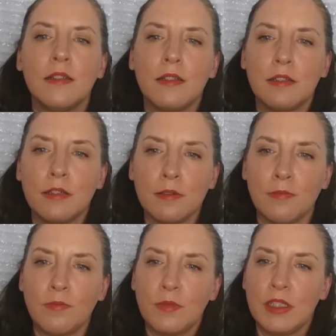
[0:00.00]
the
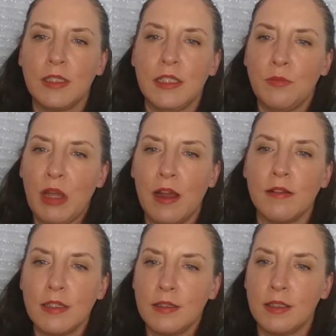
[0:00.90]
Disney
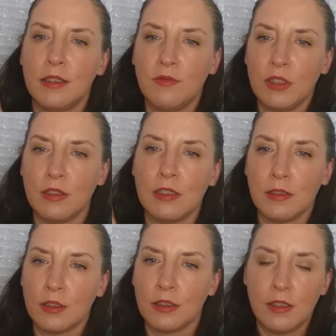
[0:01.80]
palettes, the
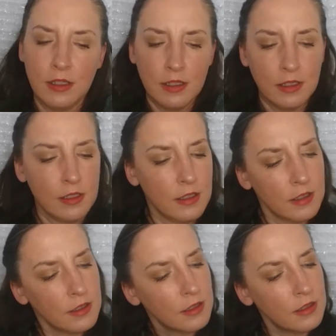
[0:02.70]
villains.
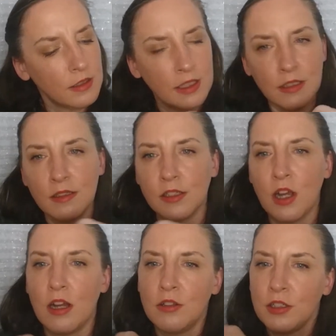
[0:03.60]
And see, the
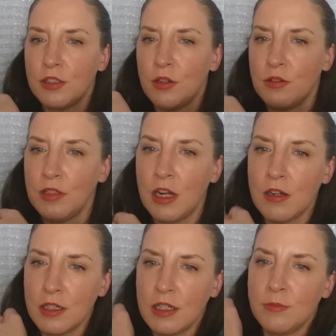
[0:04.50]
color totally
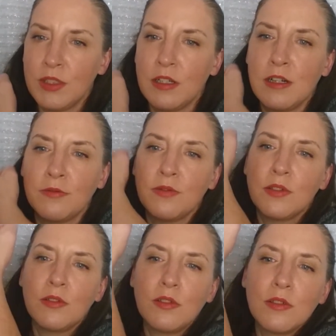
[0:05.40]
all comes off.
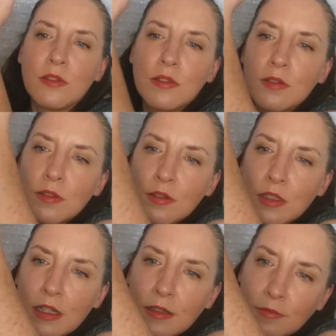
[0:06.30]

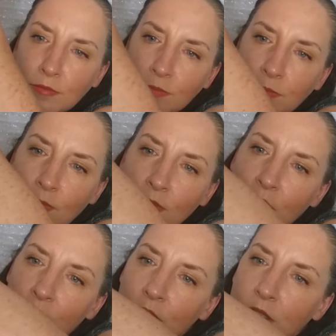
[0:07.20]
Look at that.
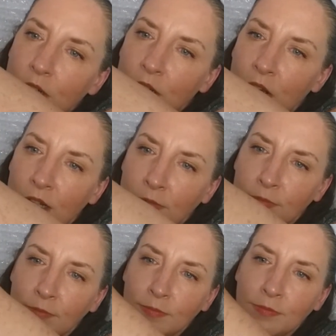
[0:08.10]
It's all gone.